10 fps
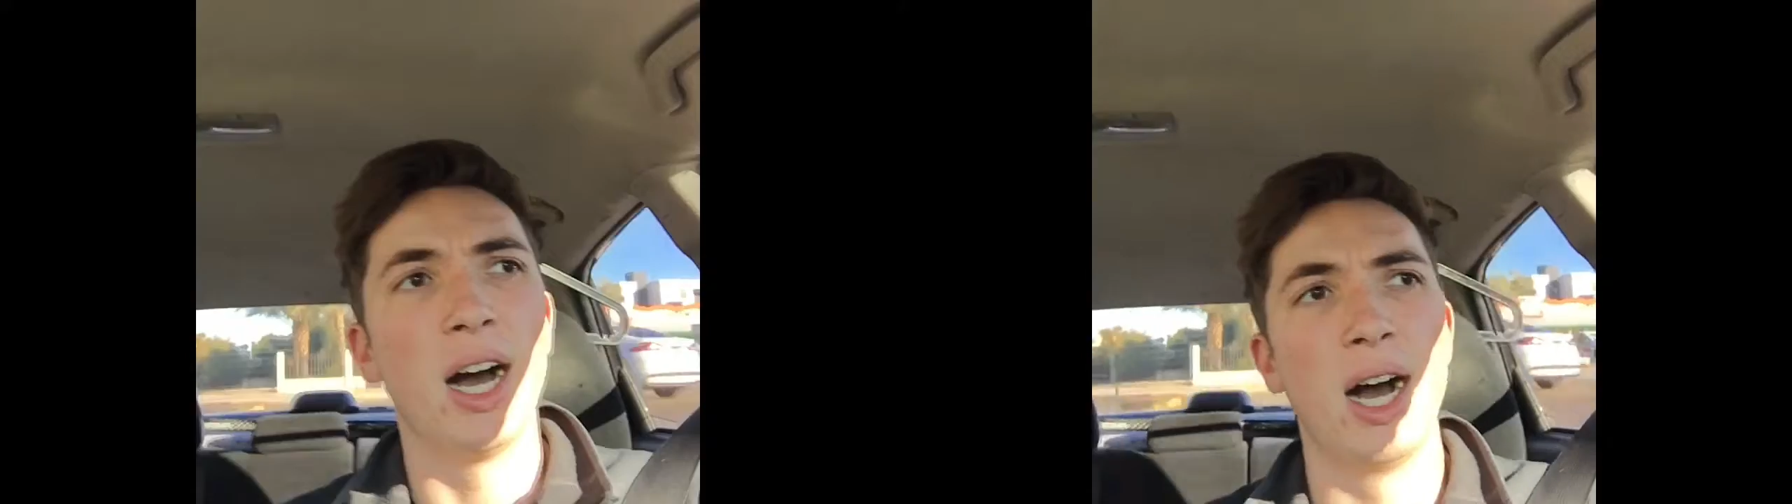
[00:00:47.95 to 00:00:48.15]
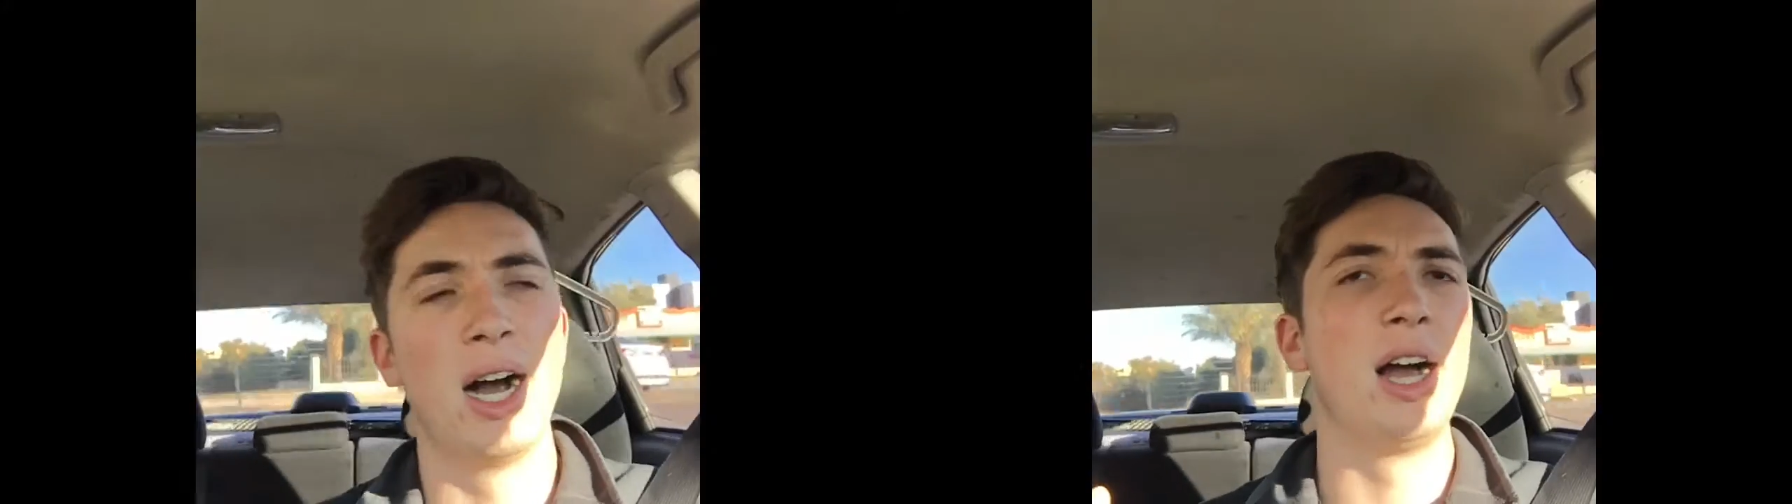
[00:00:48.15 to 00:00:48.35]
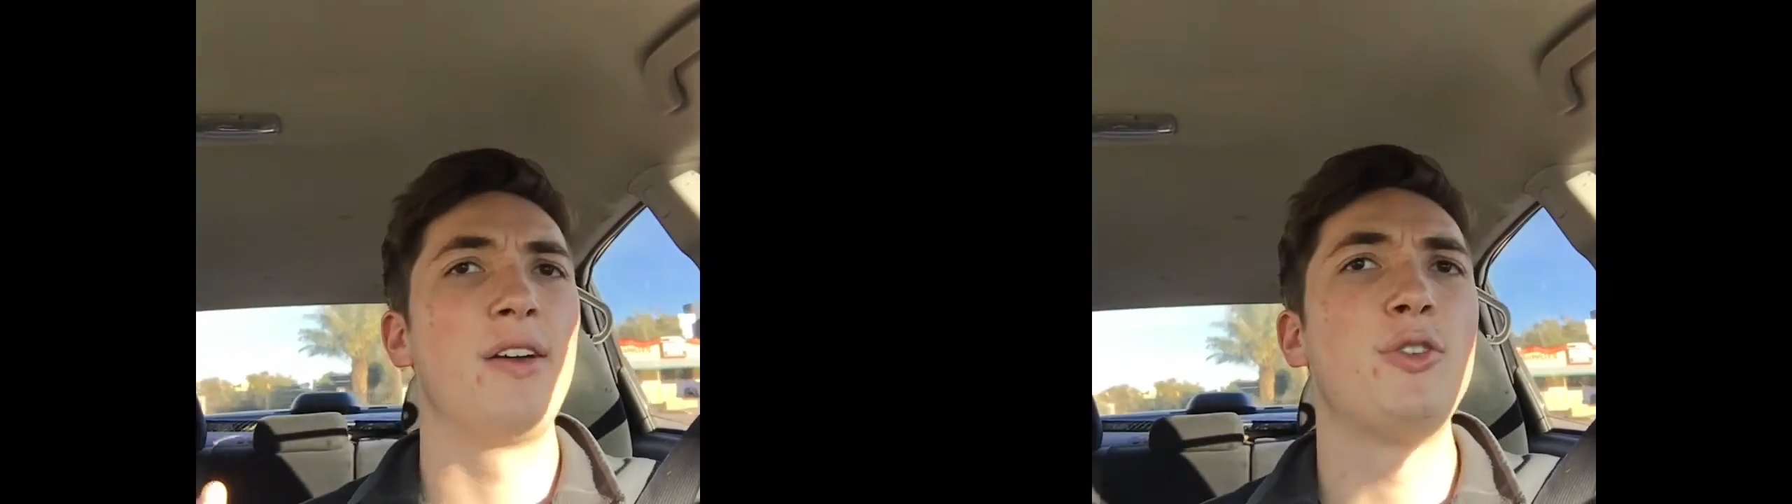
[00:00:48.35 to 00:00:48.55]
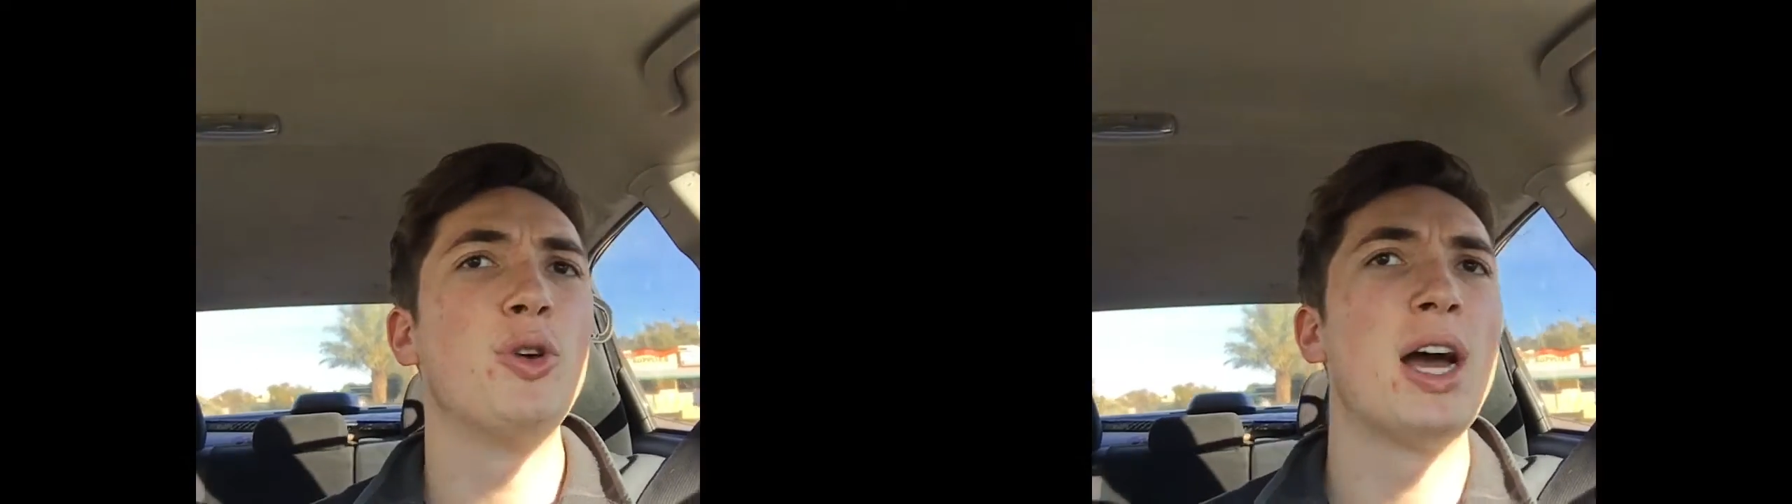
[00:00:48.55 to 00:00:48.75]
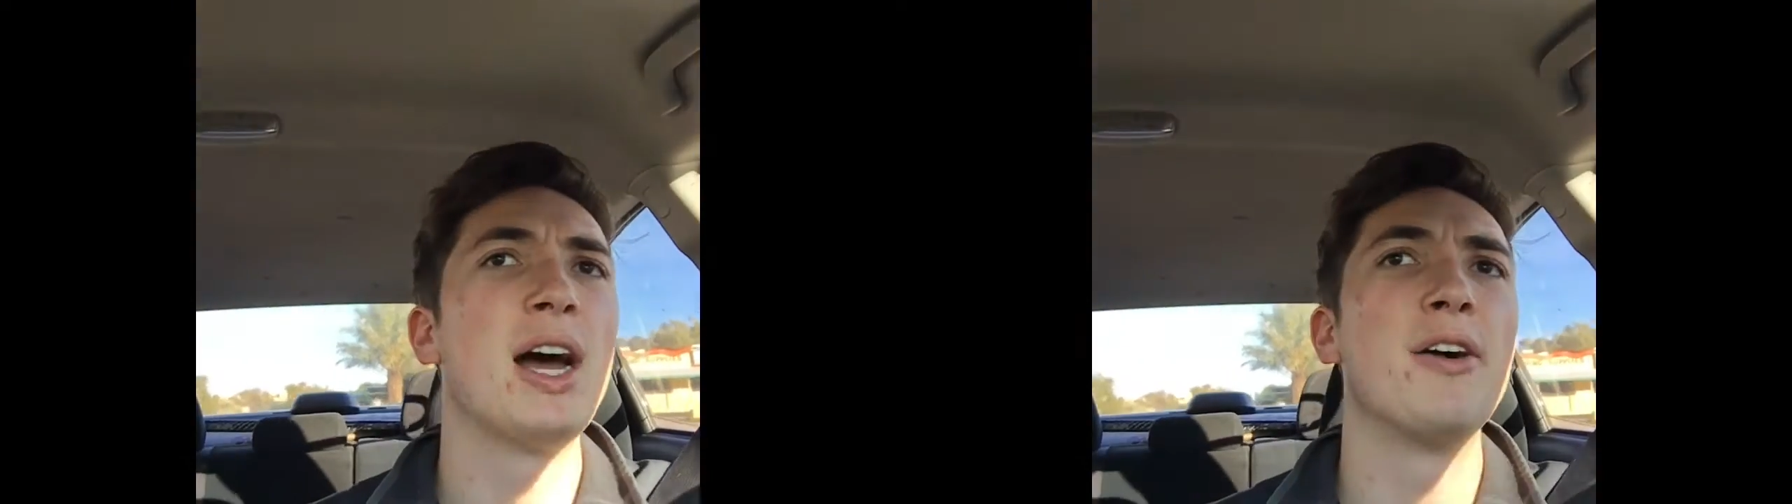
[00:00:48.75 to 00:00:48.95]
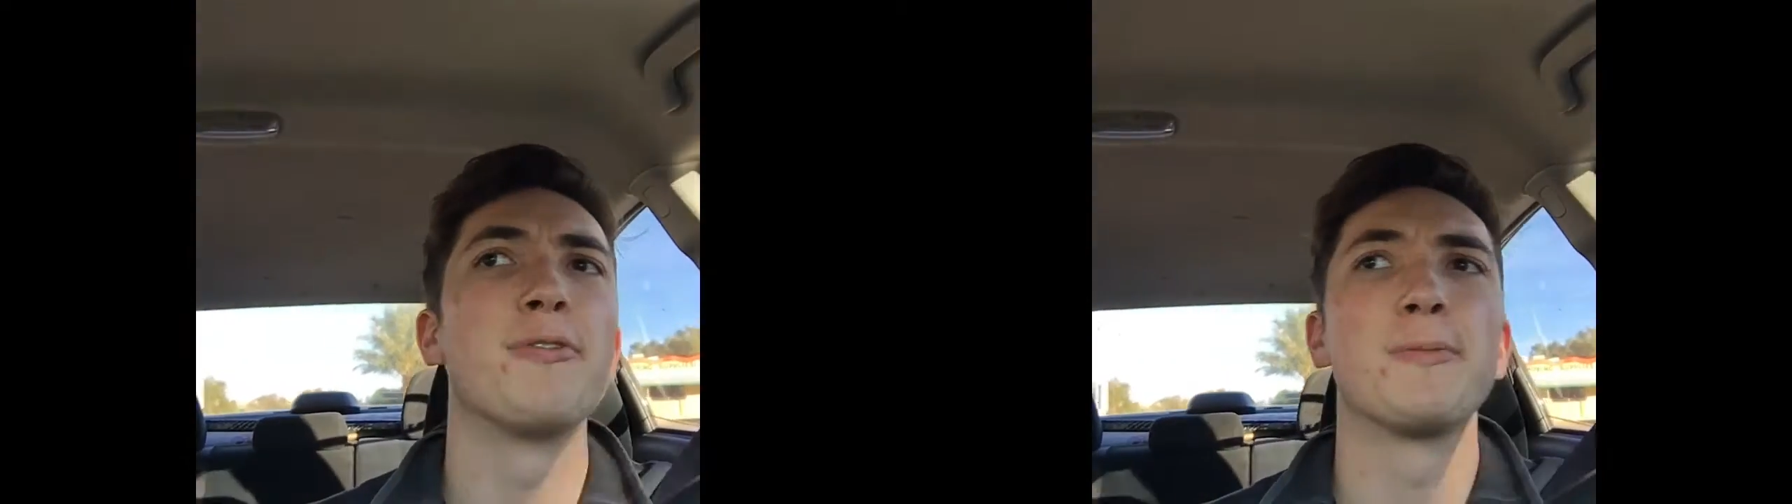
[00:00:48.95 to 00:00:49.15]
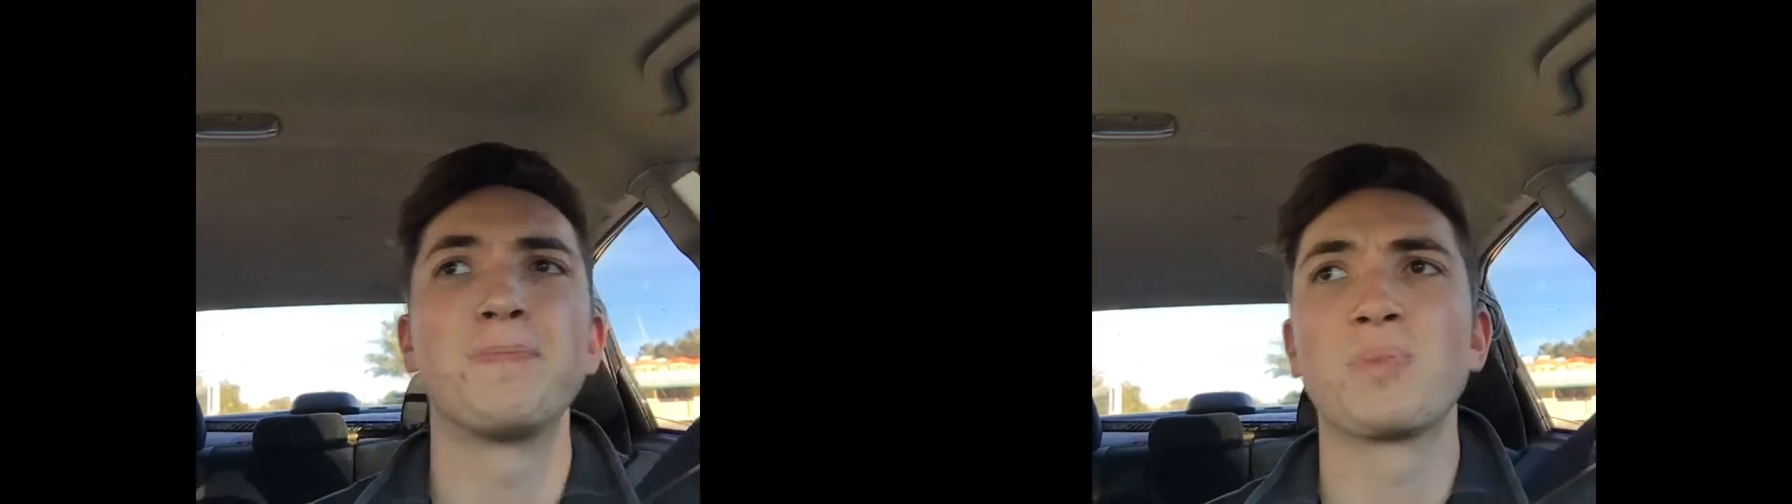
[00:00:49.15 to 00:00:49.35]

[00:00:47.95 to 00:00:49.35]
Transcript: uh, if you have